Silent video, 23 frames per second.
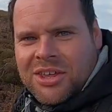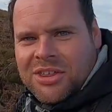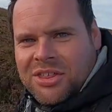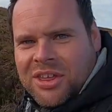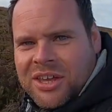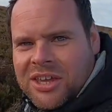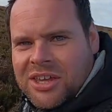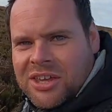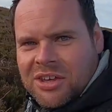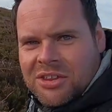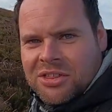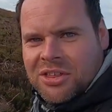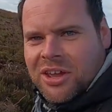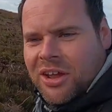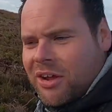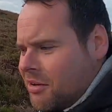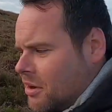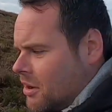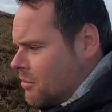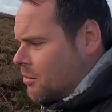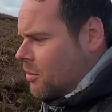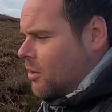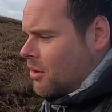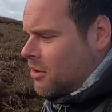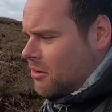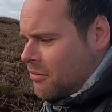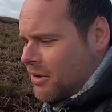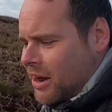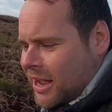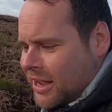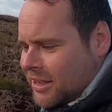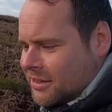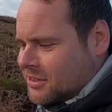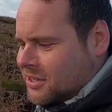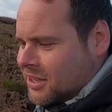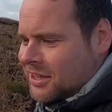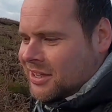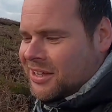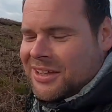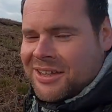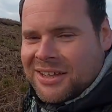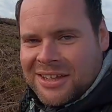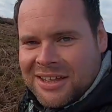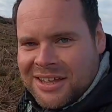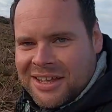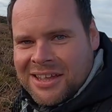You think you're the only one around,
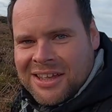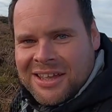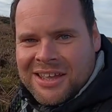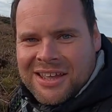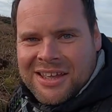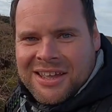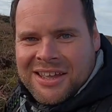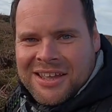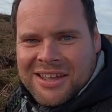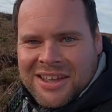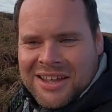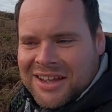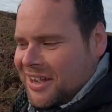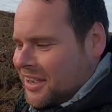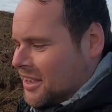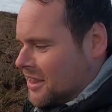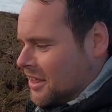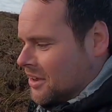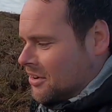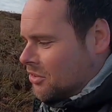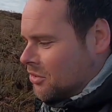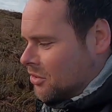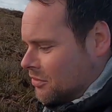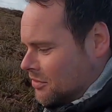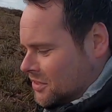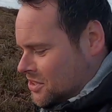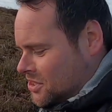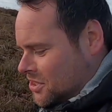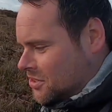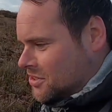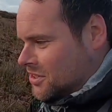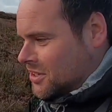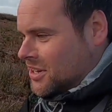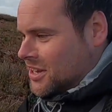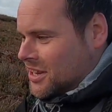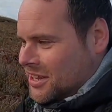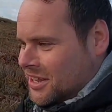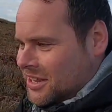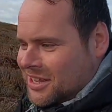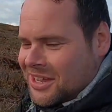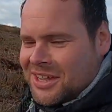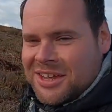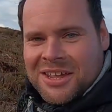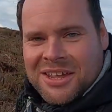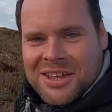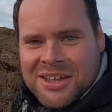and then all of a sudden
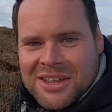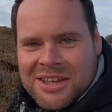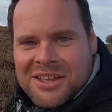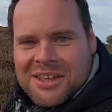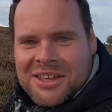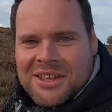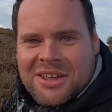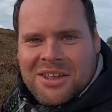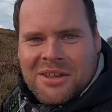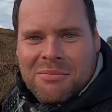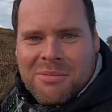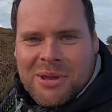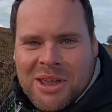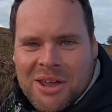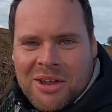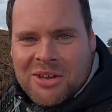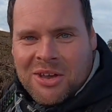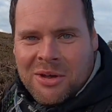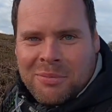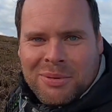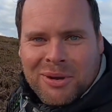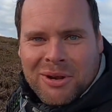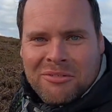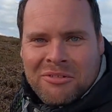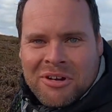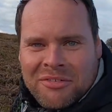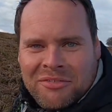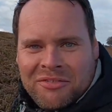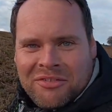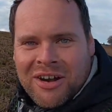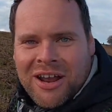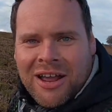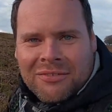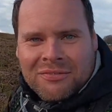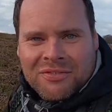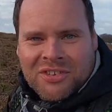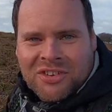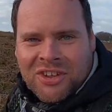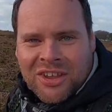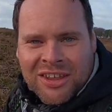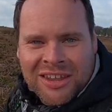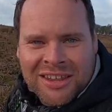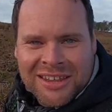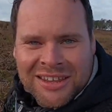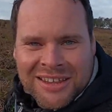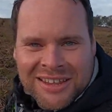you meet a couple of riffraffs.